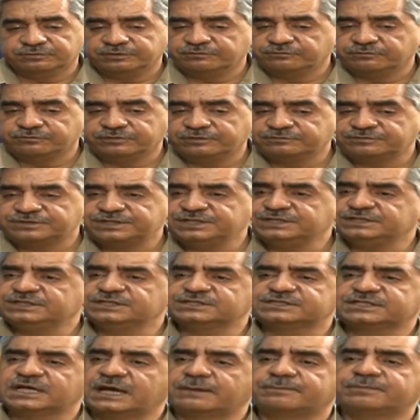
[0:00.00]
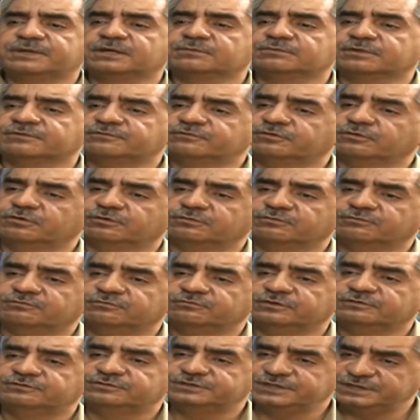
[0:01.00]
we've seen this happening before.
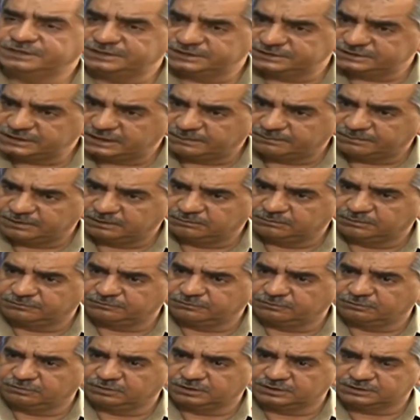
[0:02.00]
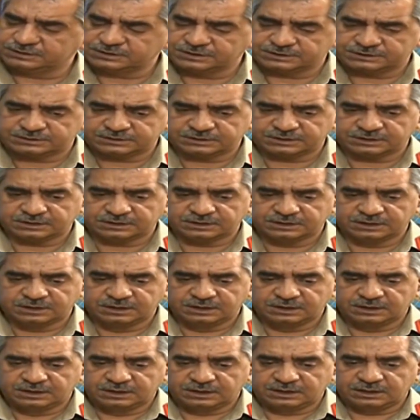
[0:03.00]
We've seen this happening before. It's a
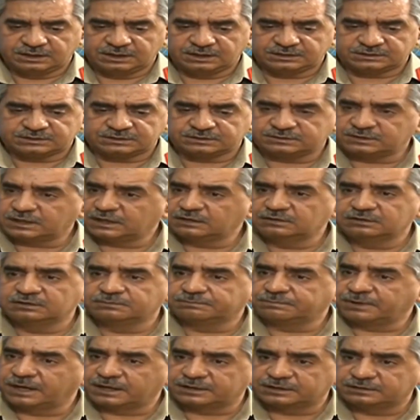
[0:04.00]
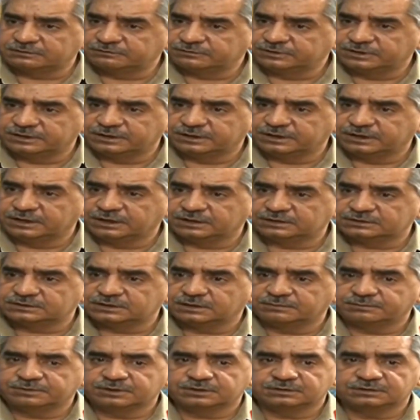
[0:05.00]
regular pattern with India.
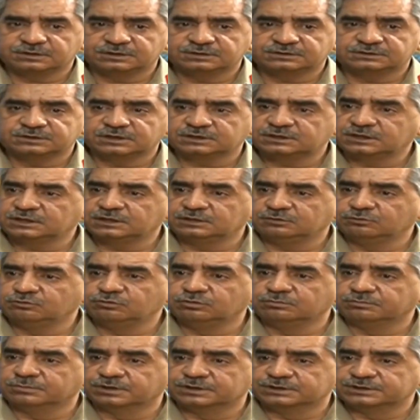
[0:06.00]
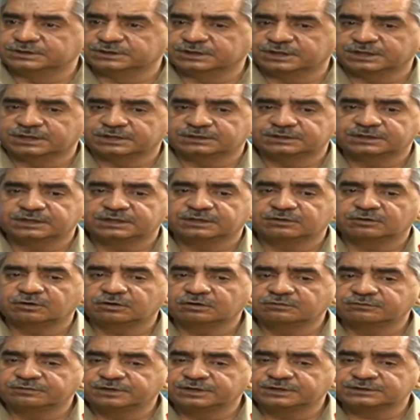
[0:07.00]
There's nothing new emerging here. They are
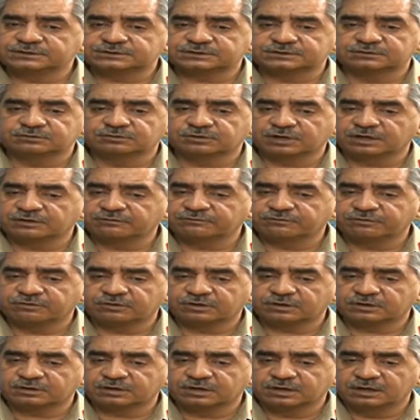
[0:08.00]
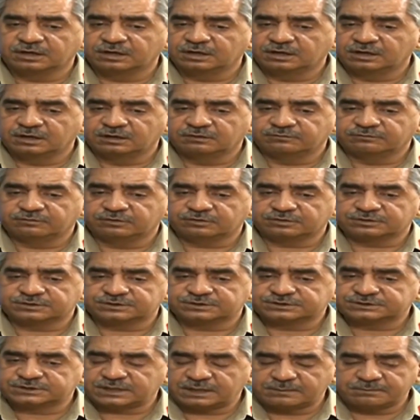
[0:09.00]
always looking for
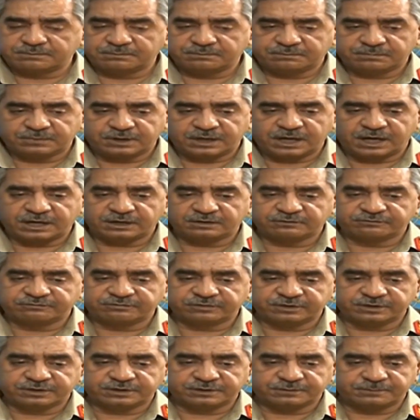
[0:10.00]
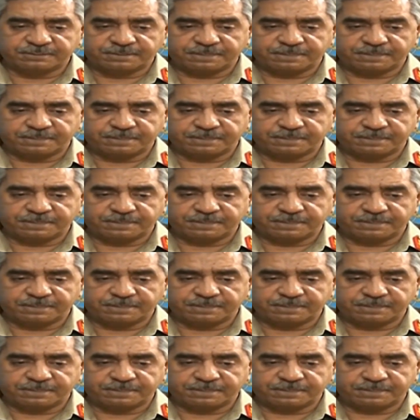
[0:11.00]
some kind of